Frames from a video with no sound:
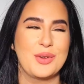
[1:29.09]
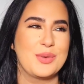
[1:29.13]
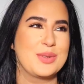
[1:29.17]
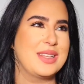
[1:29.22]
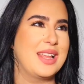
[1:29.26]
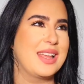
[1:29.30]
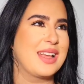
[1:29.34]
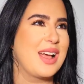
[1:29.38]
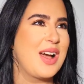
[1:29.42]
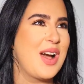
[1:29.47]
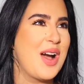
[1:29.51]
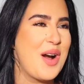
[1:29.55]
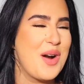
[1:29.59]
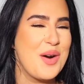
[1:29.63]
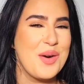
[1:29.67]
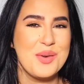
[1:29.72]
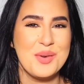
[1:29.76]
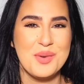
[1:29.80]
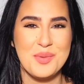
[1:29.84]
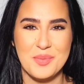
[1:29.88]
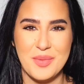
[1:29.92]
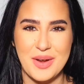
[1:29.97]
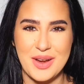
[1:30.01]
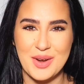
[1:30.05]
I was like,
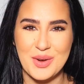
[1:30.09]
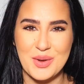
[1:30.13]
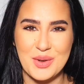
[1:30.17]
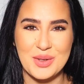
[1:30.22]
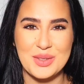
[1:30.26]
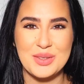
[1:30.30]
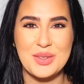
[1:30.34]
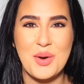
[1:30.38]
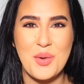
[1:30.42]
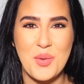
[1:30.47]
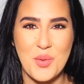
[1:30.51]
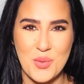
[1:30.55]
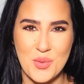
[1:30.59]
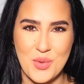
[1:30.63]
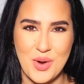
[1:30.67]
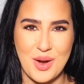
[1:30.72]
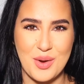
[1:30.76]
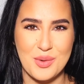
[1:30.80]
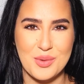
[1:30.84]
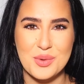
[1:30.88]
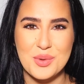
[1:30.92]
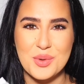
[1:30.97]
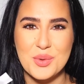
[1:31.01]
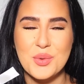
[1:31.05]
oh my god,
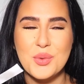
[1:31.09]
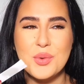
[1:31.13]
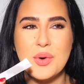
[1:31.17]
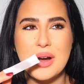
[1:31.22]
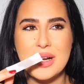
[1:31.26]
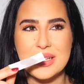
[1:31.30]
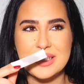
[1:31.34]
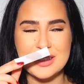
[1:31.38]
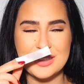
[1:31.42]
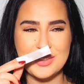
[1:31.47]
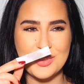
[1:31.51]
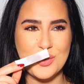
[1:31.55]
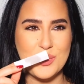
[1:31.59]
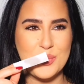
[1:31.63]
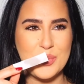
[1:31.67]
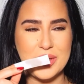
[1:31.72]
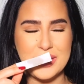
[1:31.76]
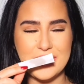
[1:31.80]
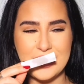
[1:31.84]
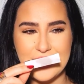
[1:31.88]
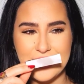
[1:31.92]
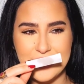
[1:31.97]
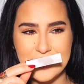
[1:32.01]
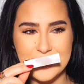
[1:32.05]
wow, what an
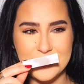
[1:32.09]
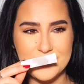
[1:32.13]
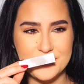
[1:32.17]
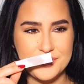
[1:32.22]
opening.